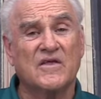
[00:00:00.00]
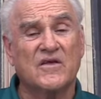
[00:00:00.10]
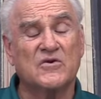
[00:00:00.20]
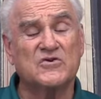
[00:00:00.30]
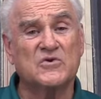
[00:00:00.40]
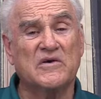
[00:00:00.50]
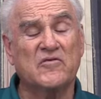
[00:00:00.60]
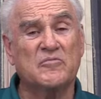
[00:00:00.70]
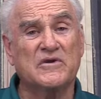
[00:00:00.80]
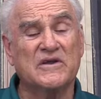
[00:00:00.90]
that
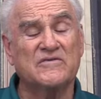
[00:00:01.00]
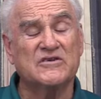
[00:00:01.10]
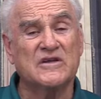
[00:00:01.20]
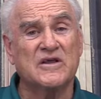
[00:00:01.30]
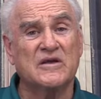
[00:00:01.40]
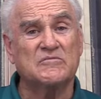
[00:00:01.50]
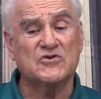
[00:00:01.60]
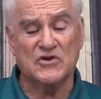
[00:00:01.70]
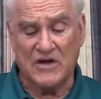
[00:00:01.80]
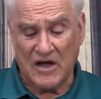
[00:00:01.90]
whosoever believes in him
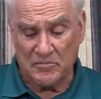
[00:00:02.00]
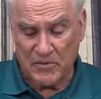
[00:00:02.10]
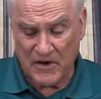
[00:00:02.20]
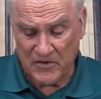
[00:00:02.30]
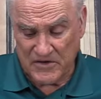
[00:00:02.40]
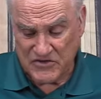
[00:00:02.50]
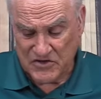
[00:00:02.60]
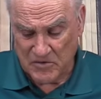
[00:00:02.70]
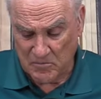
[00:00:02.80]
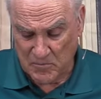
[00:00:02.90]
should not
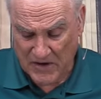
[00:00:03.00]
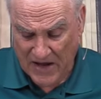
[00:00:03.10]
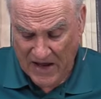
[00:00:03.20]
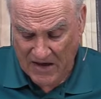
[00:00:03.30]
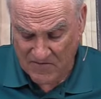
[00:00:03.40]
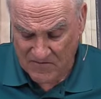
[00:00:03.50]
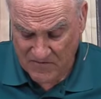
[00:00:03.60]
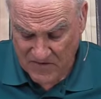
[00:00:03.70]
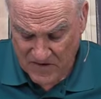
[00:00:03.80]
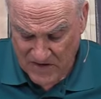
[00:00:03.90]
perish, but have
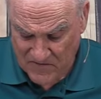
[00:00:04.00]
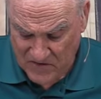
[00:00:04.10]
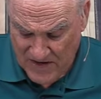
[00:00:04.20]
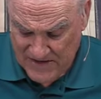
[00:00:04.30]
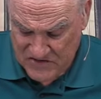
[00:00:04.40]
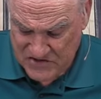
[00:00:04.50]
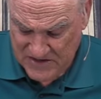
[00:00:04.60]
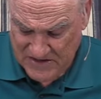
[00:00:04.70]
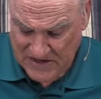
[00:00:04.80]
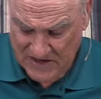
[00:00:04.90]

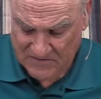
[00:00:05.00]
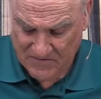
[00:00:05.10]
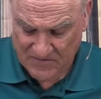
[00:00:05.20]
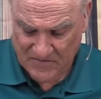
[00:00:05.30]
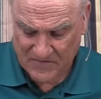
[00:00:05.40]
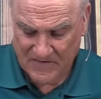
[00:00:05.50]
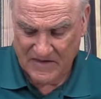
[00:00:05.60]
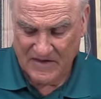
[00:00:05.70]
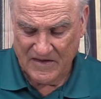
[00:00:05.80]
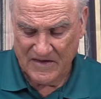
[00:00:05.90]
everlasting life
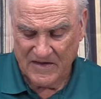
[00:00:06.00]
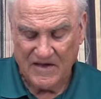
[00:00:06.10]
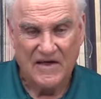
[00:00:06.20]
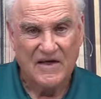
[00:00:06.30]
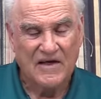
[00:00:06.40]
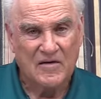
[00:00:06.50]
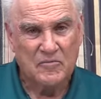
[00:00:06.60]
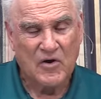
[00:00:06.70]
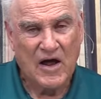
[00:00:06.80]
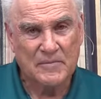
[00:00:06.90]

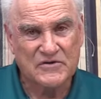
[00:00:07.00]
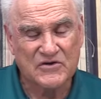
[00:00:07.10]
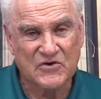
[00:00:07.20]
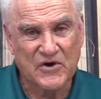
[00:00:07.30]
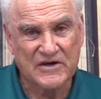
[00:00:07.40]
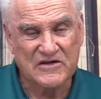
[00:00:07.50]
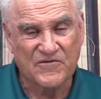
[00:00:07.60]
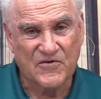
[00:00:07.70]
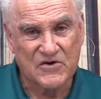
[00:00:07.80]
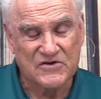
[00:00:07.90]
perhaps the greatest
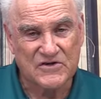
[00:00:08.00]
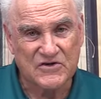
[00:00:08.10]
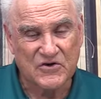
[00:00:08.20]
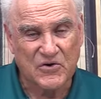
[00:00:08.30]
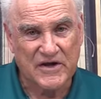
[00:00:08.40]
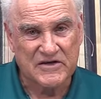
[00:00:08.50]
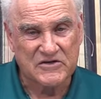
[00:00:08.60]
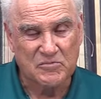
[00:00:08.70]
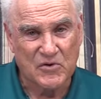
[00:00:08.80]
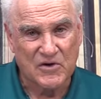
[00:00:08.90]
verse in the
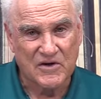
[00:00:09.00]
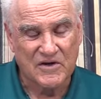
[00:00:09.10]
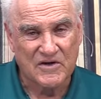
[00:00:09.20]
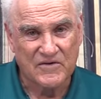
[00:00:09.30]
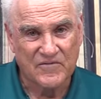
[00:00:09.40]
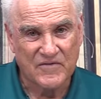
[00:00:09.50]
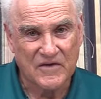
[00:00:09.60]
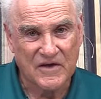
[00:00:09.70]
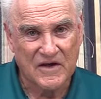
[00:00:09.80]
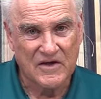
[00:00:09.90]
greatest book
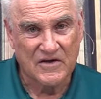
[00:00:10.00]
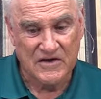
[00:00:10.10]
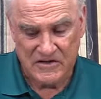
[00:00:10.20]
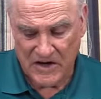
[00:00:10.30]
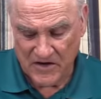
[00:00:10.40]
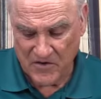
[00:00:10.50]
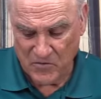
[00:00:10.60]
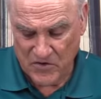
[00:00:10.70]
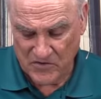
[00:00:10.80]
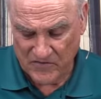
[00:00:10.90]
in the entire
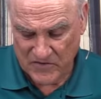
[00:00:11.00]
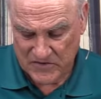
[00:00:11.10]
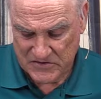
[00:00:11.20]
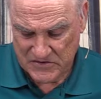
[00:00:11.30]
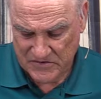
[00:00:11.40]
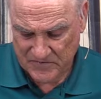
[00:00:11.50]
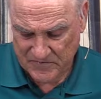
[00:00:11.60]
universe